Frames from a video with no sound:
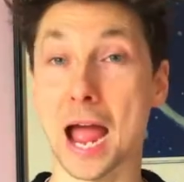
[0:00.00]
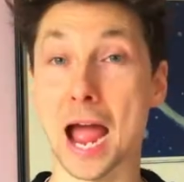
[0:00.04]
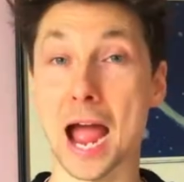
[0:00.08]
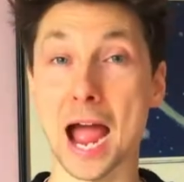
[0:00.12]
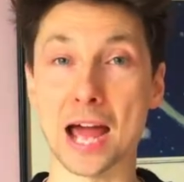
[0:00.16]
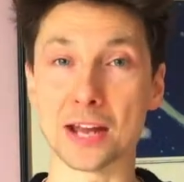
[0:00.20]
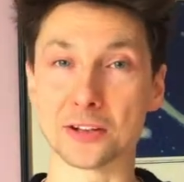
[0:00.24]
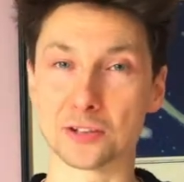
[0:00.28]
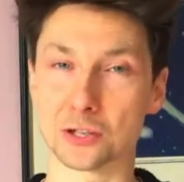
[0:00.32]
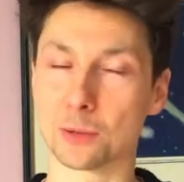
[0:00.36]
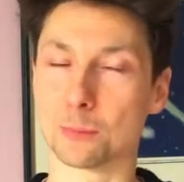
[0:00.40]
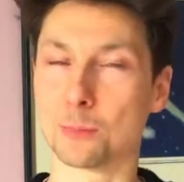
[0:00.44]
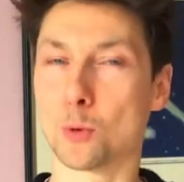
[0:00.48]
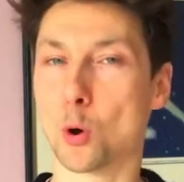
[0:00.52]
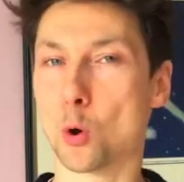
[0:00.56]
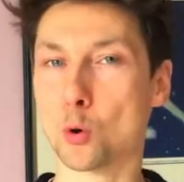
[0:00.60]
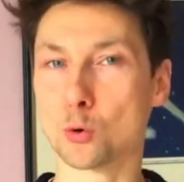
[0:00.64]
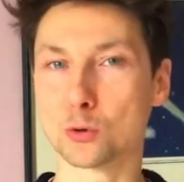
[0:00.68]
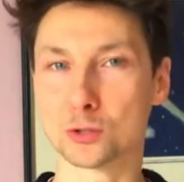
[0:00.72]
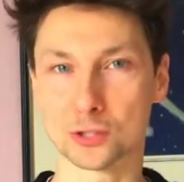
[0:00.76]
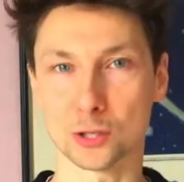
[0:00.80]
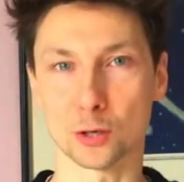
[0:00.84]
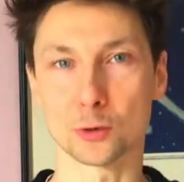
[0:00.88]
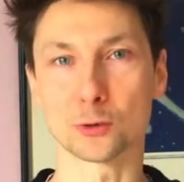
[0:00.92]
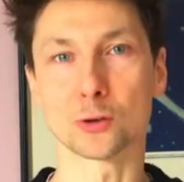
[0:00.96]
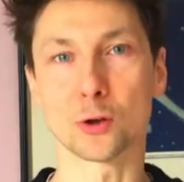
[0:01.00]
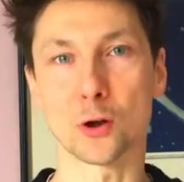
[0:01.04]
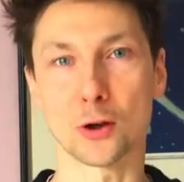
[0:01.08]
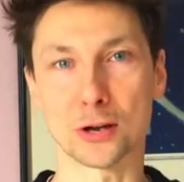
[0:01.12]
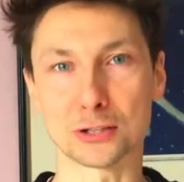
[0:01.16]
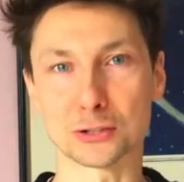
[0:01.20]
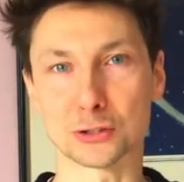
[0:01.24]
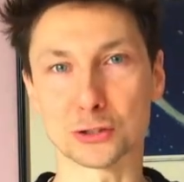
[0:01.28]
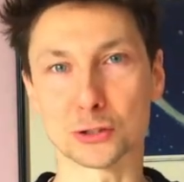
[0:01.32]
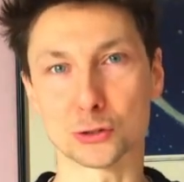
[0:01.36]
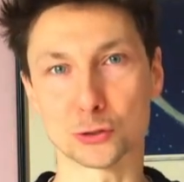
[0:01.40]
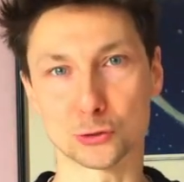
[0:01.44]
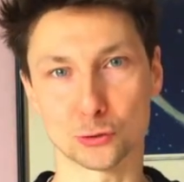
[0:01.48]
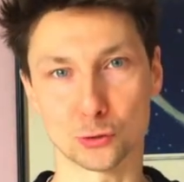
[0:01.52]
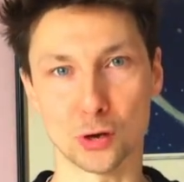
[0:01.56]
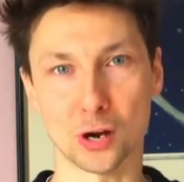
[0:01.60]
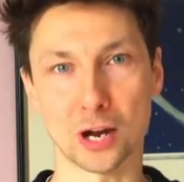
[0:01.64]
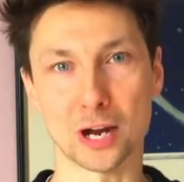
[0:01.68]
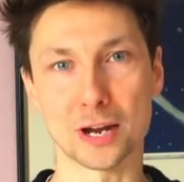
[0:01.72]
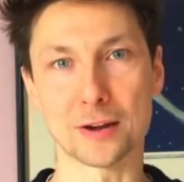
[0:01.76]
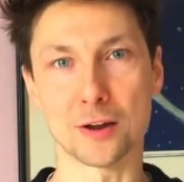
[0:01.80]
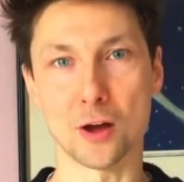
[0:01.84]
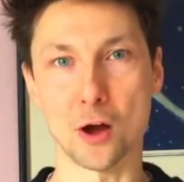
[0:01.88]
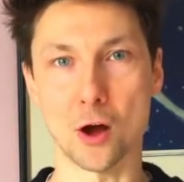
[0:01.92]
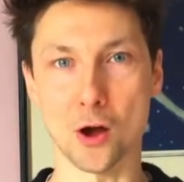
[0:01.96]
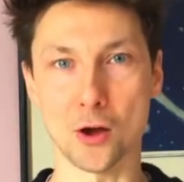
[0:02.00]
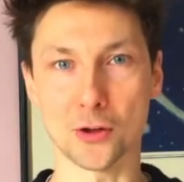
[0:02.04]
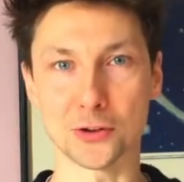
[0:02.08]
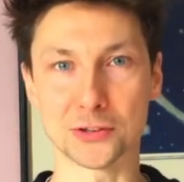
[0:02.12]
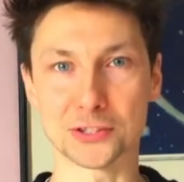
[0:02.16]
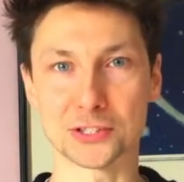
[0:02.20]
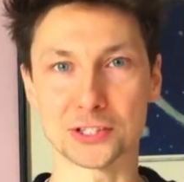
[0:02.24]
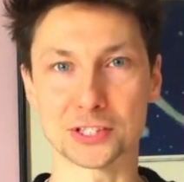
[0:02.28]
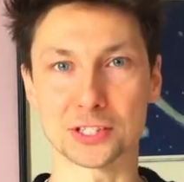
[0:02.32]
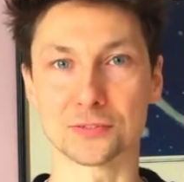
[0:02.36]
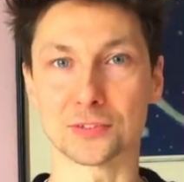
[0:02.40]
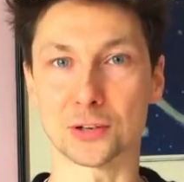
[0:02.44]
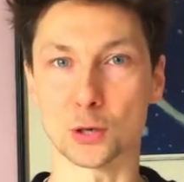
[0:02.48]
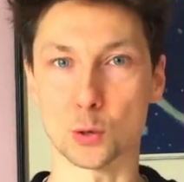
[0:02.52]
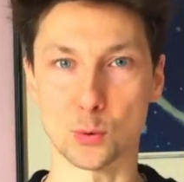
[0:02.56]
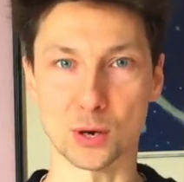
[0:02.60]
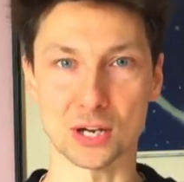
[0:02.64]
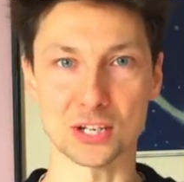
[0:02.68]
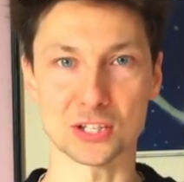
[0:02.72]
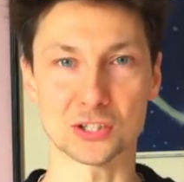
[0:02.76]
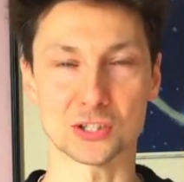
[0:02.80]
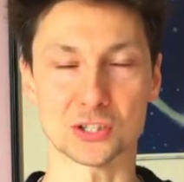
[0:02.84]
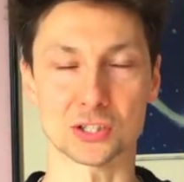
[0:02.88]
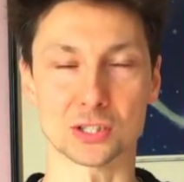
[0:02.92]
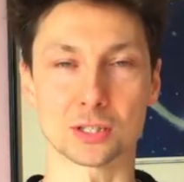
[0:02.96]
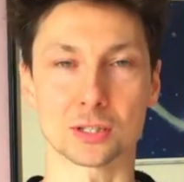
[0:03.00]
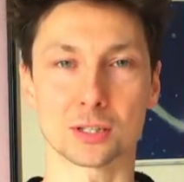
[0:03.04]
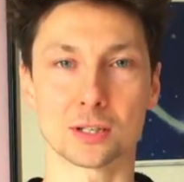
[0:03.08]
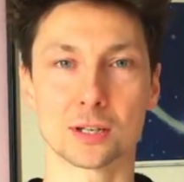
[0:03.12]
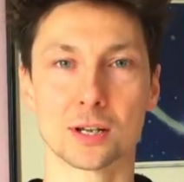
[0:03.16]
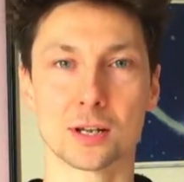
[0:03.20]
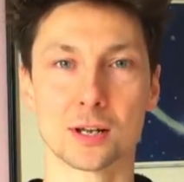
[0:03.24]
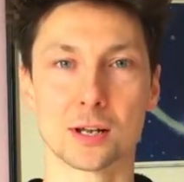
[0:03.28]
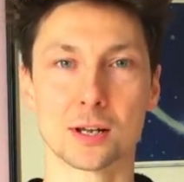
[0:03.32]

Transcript: And I'm also going to try and answer the question,